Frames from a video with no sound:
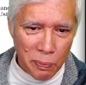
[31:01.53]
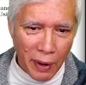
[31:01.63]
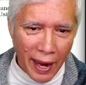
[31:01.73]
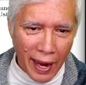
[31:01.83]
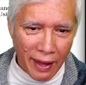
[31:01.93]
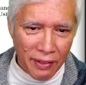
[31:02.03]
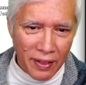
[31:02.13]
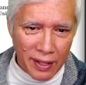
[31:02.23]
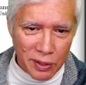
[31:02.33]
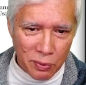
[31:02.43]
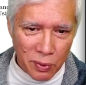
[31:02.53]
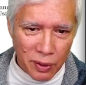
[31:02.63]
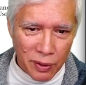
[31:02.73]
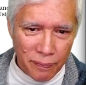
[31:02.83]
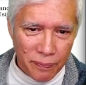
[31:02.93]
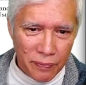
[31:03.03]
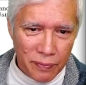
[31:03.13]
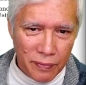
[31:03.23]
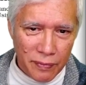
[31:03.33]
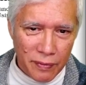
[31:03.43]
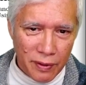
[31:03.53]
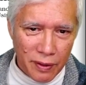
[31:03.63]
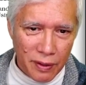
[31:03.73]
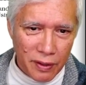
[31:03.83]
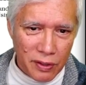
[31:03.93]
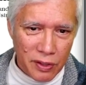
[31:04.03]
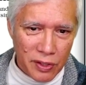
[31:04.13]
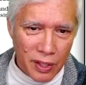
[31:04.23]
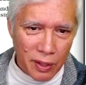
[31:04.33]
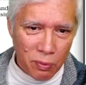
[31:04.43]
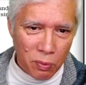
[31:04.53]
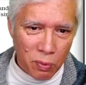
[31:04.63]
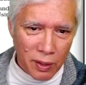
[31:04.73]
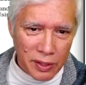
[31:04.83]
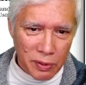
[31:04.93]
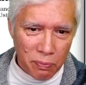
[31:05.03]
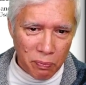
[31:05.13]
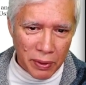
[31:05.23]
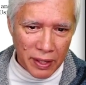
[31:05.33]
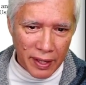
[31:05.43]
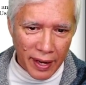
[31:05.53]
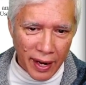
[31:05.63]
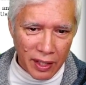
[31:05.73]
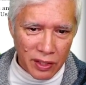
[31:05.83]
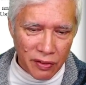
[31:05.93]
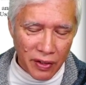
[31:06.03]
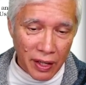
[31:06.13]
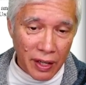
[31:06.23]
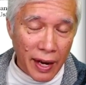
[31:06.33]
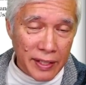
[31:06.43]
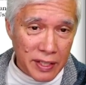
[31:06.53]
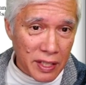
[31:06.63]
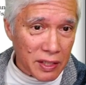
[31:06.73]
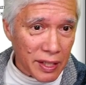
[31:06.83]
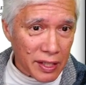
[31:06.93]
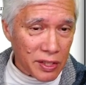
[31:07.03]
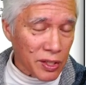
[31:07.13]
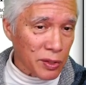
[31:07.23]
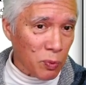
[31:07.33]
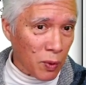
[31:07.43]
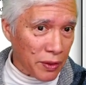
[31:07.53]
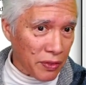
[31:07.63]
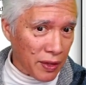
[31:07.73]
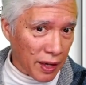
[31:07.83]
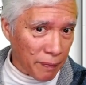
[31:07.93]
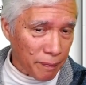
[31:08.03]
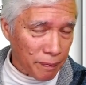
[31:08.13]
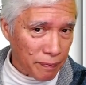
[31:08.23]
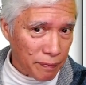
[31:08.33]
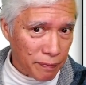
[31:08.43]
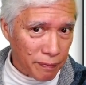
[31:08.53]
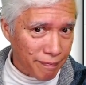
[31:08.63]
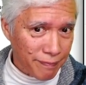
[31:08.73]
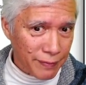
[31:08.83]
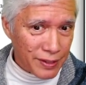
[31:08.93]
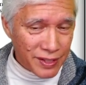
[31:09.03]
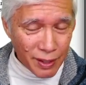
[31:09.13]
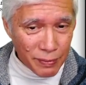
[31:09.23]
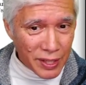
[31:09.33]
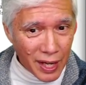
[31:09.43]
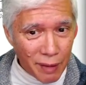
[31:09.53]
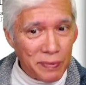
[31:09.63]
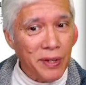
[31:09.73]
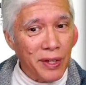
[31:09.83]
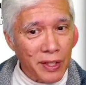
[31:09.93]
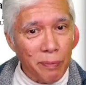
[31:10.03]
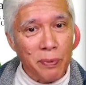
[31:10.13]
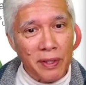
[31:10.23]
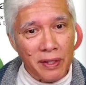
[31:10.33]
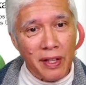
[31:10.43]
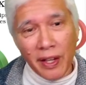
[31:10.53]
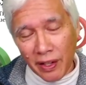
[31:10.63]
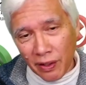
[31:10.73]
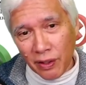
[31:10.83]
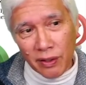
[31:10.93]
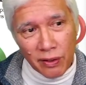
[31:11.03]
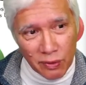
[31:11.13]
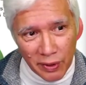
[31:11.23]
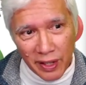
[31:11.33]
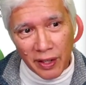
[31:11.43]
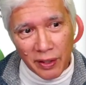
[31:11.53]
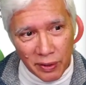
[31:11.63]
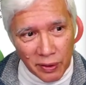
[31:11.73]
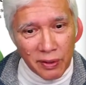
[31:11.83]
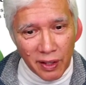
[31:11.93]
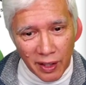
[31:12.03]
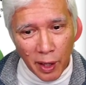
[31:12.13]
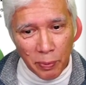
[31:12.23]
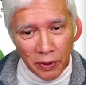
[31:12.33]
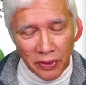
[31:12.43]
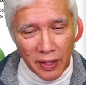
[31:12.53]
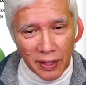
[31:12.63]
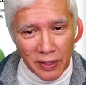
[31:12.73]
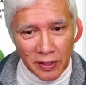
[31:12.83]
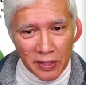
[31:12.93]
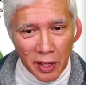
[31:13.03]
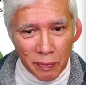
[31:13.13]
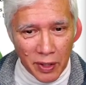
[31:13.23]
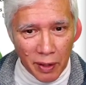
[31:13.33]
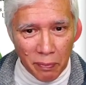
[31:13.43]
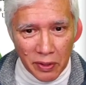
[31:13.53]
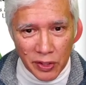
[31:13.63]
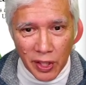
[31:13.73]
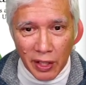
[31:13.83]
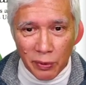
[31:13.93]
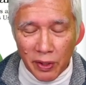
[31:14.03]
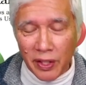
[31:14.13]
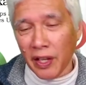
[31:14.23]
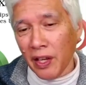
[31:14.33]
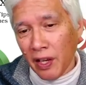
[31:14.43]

path, as it were, to see what's being active. And ideally, it's just one thing. Sometimes you end up with like, oh, we got to do a couple of things at the same time. But generally,